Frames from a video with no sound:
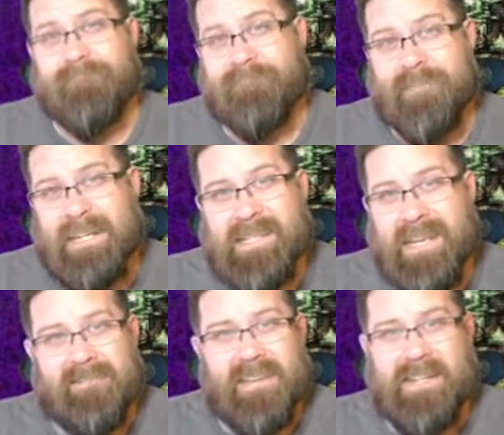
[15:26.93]
That's
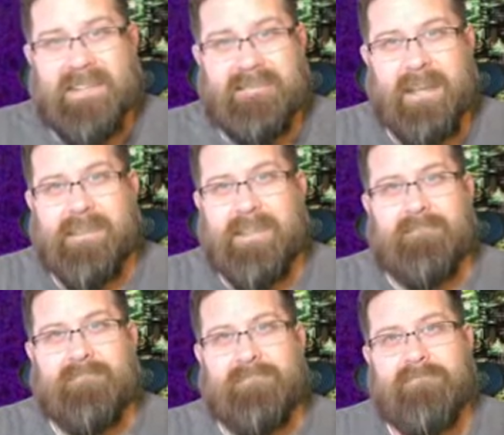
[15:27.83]
it. It
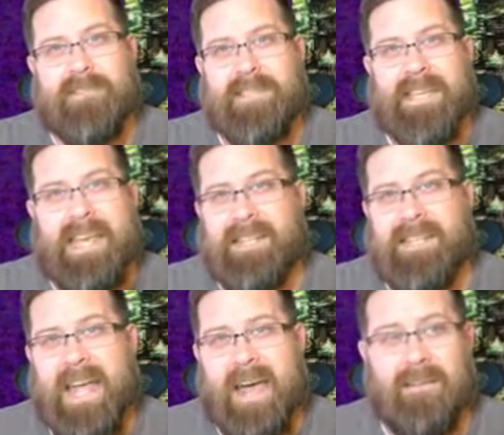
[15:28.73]
doesn't say
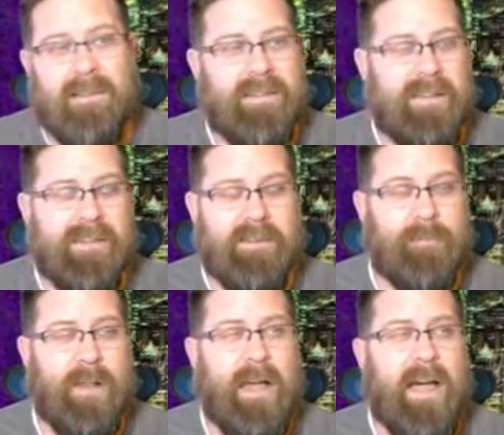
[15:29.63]
Seattle. It doesn't
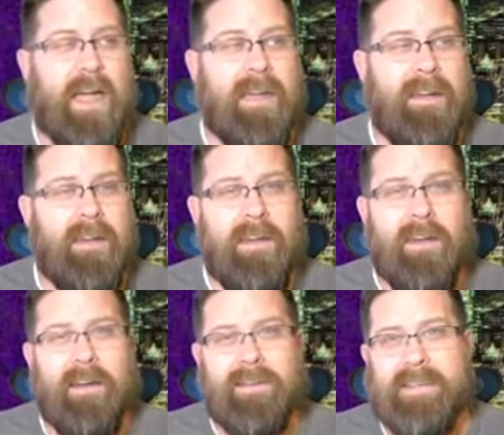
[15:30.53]
imply
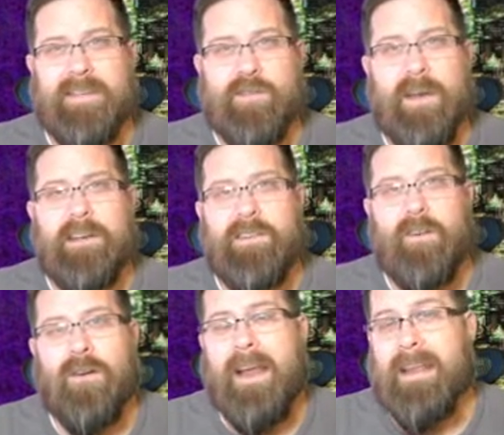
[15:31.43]
a district
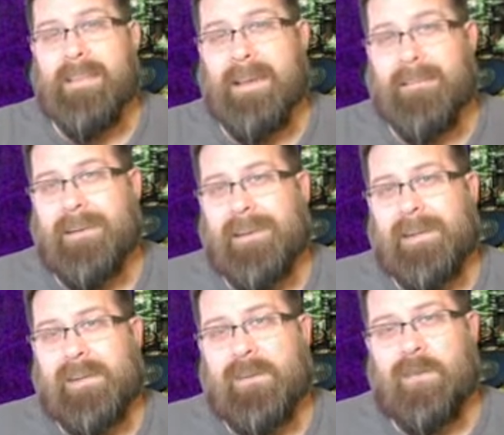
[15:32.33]
or anything.
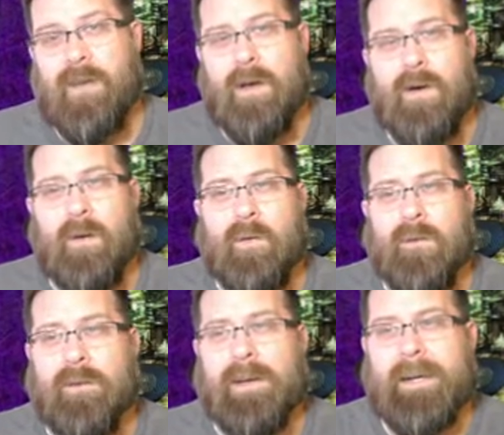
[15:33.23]
So
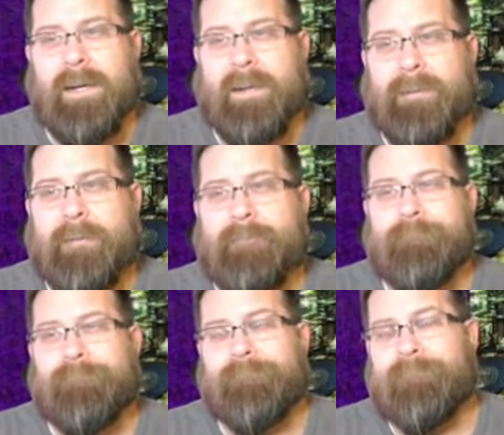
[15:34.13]

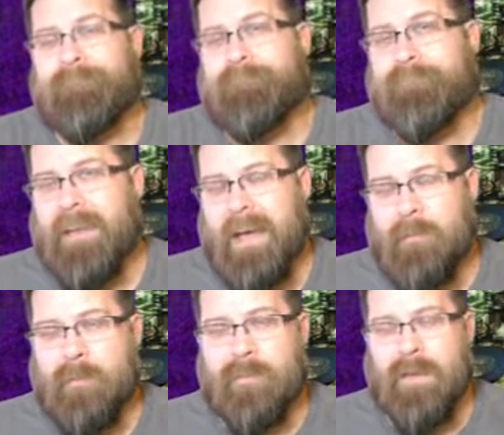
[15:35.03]
I
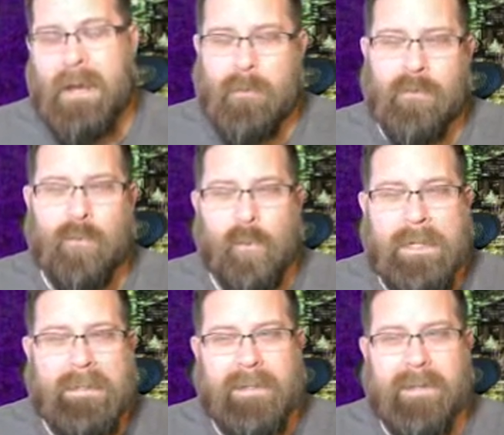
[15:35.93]
was
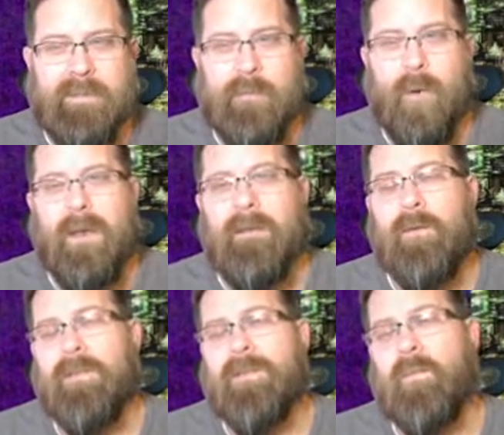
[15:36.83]
really disappointed
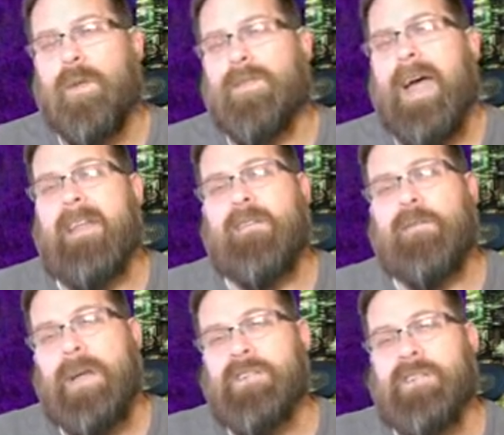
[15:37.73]
with that,
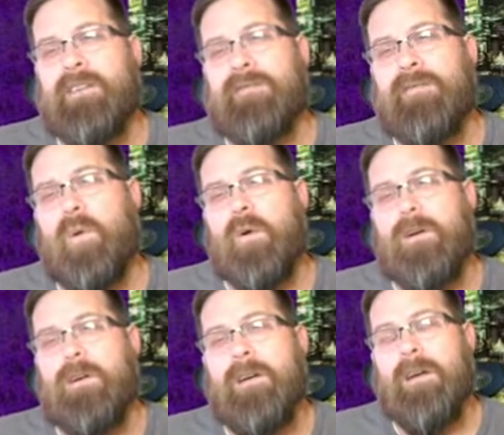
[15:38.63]
especially
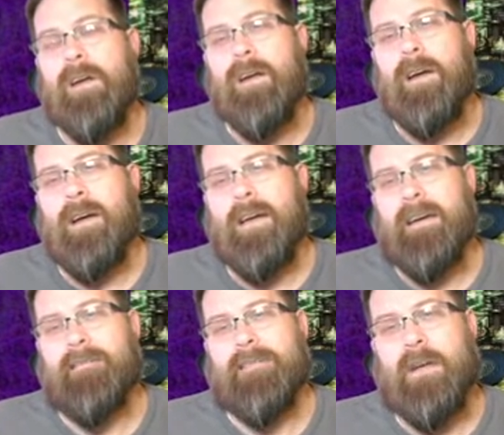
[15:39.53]
for
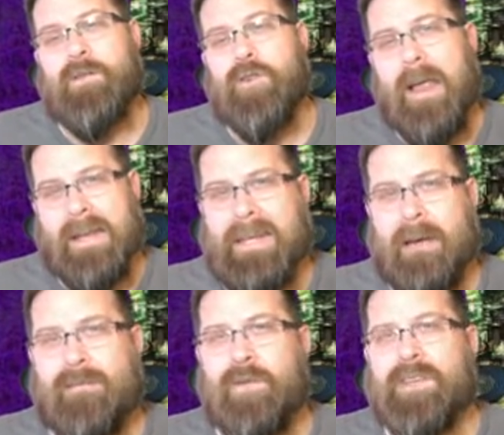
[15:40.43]
trying to
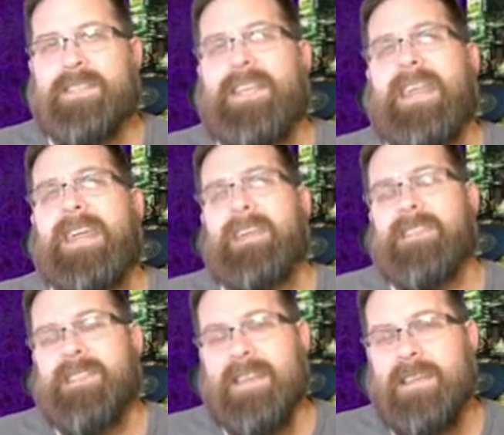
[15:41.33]
cover a city
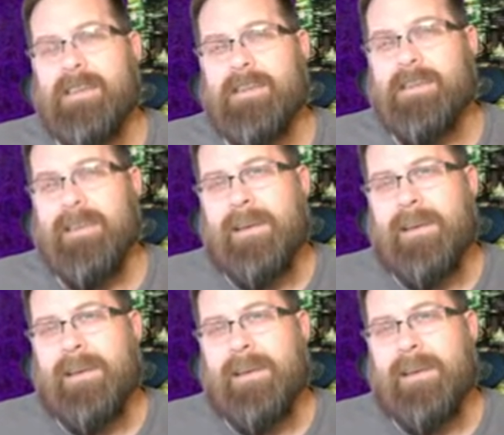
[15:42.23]
and cities